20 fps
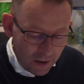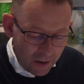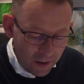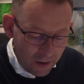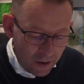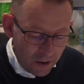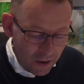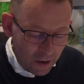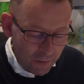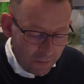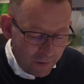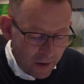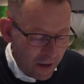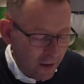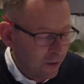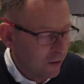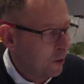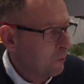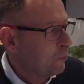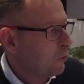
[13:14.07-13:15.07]
Is this a
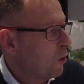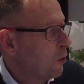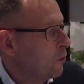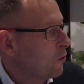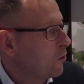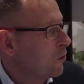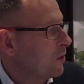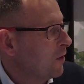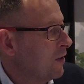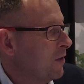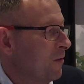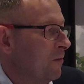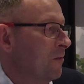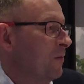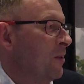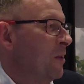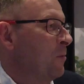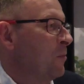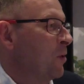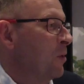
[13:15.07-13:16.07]
valid approach? This
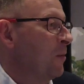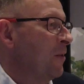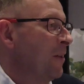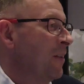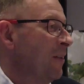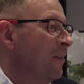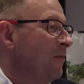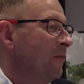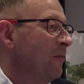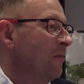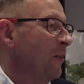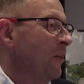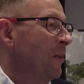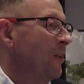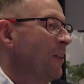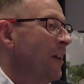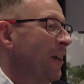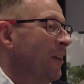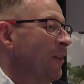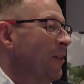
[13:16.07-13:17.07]
seems to be very
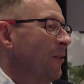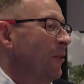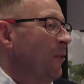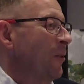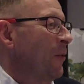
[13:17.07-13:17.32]
technical.